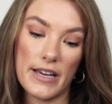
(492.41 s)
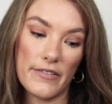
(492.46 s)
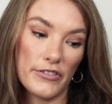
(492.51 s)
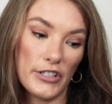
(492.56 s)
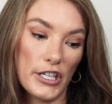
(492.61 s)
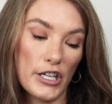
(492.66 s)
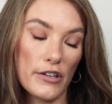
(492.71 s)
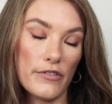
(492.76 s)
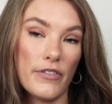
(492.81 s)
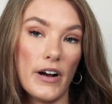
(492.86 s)

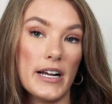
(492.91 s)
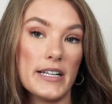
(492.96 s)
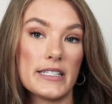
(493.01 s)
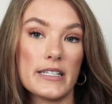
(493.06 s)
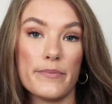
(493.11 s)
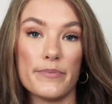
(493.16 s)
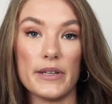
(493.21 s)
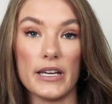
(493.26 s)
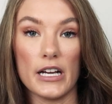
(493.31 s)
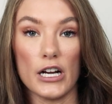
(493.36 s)
Definitely could find
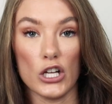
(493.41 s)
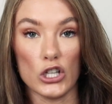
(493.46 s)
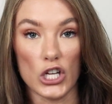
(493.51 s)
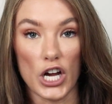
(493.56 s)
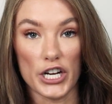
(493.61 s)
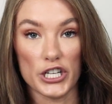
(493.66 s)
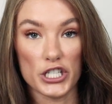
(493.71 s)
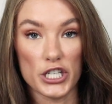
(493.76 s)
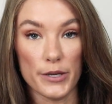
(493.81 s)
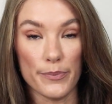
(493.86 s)
something a
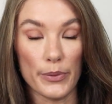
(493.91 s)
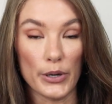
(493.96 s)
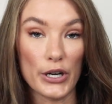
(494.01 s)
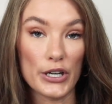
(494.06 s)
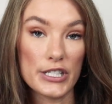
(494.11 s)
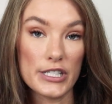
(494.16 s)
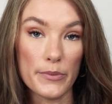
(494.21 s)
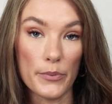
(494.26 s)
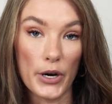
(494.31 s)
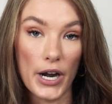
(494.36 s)
lot
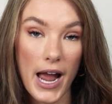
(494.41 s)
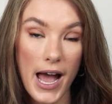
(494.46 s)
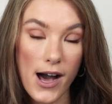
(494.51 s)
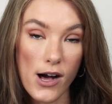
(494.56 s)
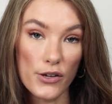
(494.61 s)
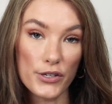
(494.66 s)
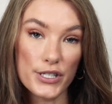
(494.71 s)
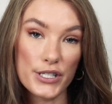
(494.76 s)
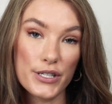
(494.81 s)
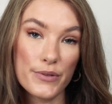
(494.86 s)
cheaper somewhere
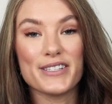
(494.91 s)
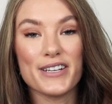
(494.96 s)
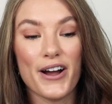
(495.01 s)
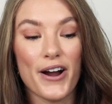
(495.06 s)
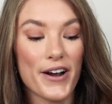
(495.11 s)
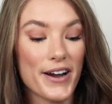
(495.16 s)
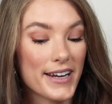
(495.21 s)
else.